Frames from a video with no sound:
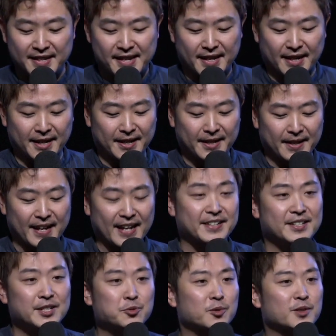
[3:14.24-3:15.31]
And
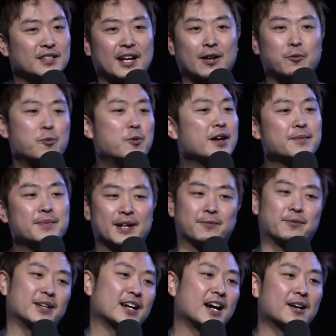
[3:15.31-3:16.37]
this was like way back
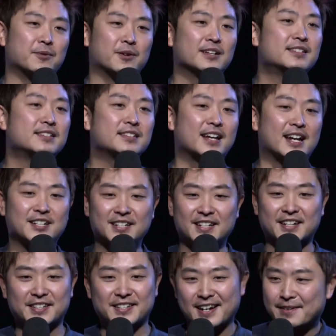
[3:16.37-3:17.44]
when I was actually a
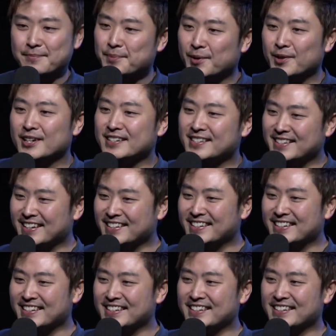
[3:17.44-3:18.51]
young boy
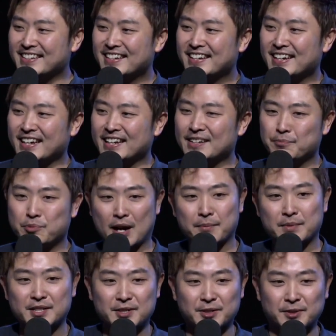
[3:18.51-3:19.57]
studying in primary
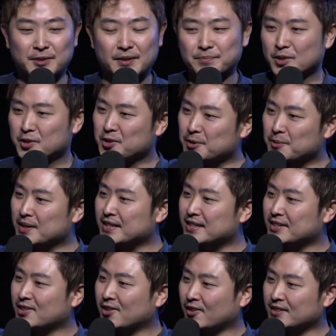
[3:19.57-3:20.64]
school. I'm not sure what it is
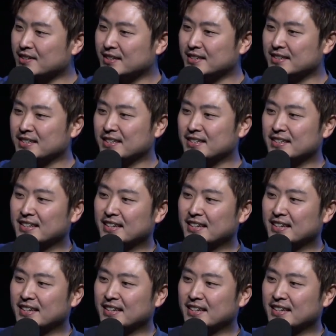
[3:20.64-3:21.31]
called here. Is it